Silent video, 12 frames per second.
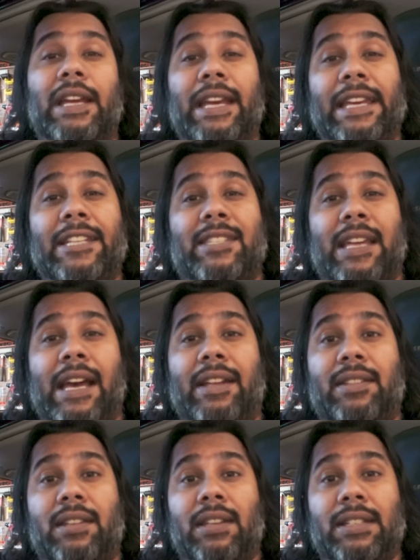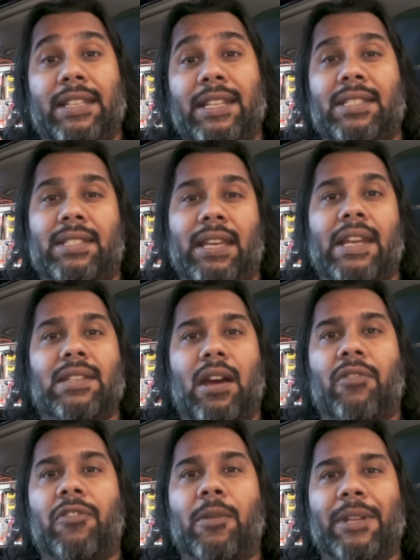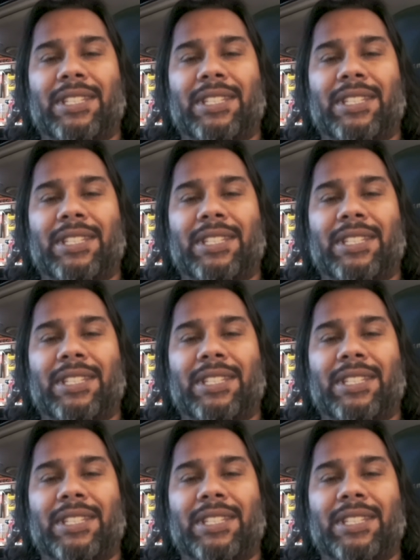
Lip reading: is that these seats are from